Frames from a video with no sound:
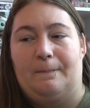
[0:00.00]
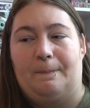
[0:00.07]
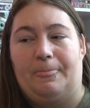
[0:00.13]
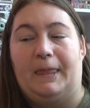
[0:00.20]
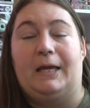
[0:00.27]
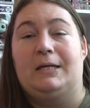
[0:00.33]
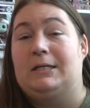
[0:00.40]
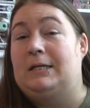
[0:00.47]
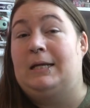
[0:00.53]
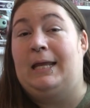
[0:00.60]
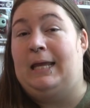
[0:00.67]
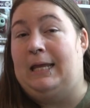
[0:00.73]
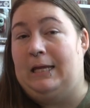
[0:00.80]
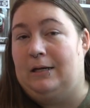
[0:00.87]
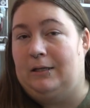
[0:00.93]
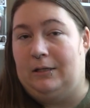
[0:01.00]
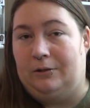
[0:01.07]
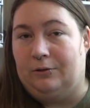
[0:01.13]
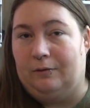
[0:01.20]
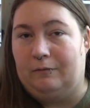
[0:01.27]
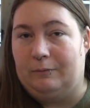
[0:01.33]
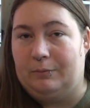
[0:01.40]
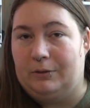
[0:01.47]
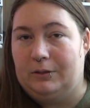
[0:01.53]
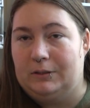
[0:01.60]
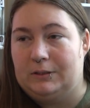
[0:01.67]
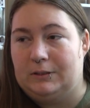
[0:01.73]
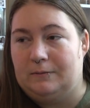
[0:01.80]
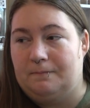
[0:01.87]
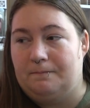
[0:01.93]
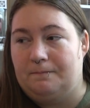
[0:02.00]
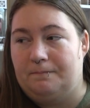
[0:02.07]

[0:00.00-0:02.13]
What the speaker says: like I didn't hate either of the books.